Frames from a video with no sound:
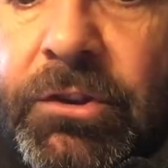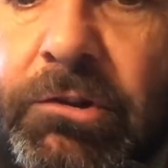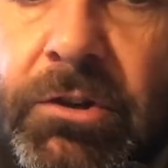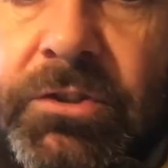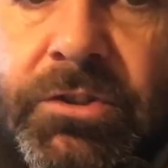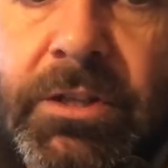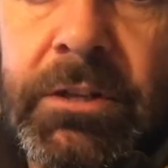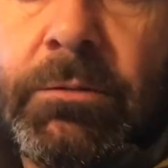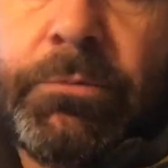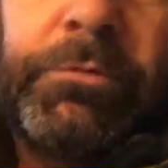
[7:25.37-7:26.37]
across as it
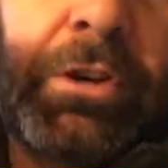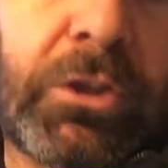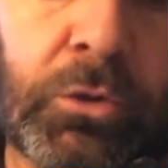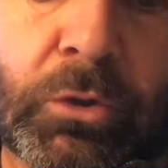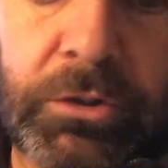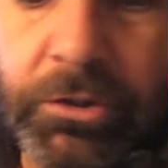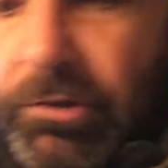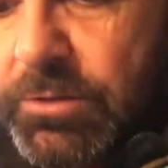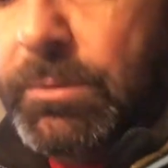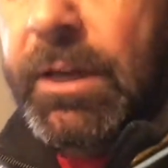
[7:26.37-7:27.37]
kadunged
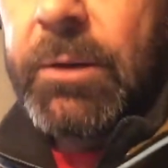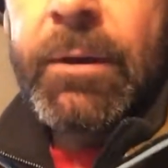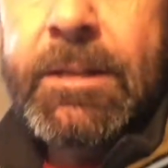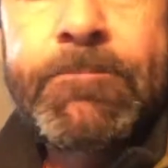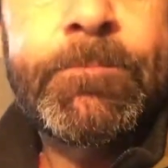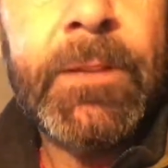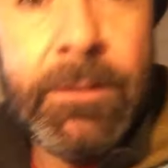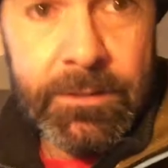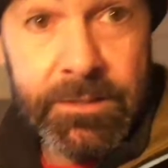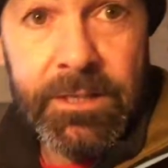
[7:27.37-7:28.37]
across. But anyway,
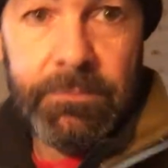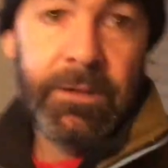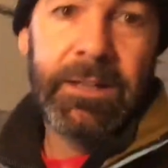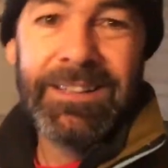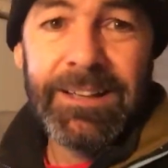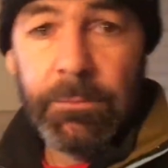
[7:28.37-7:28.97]
there's a tip there.